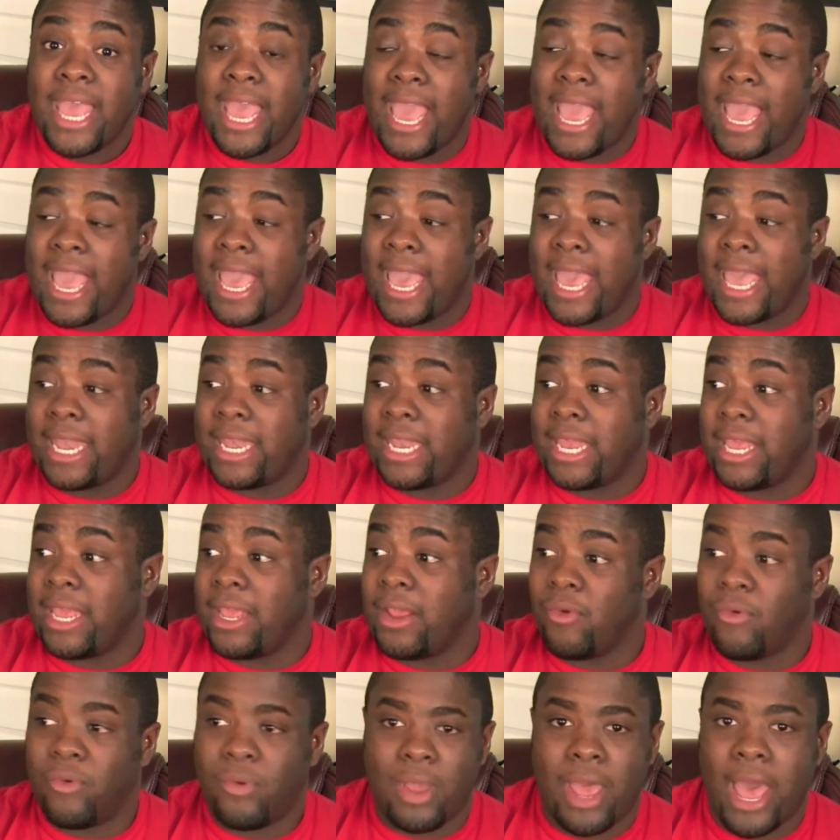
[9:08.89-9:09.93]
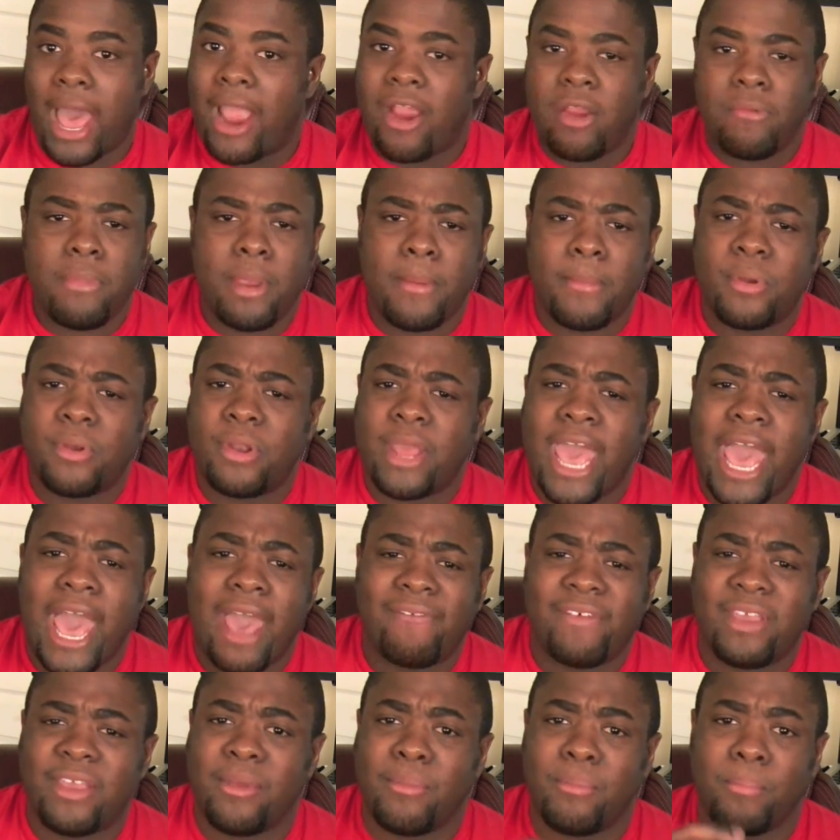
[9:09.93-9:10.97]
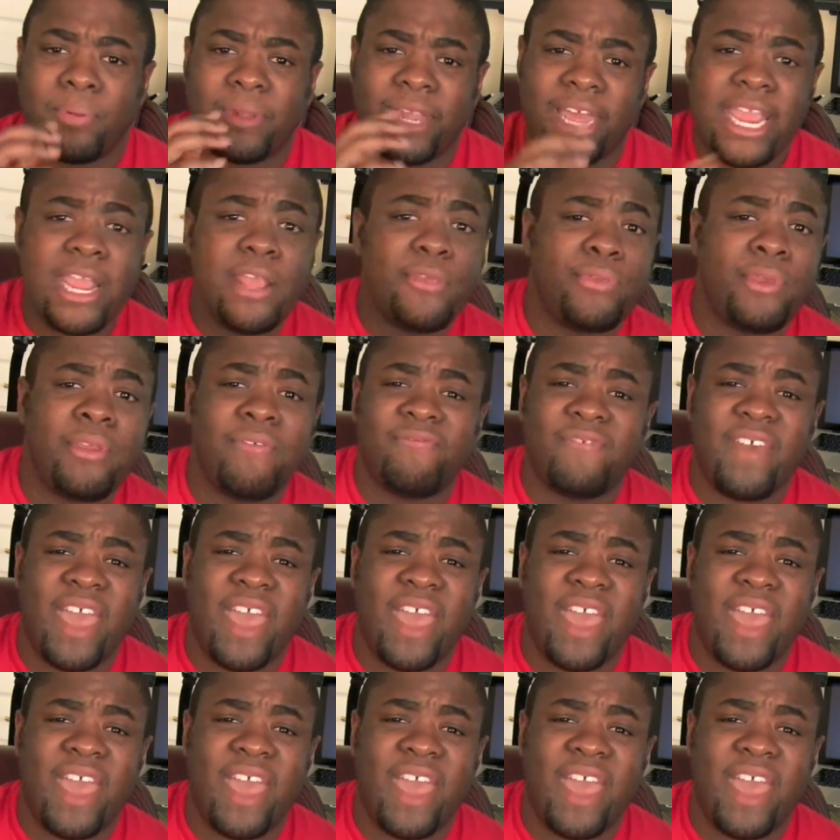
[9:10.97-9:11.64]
and I remembered having blazing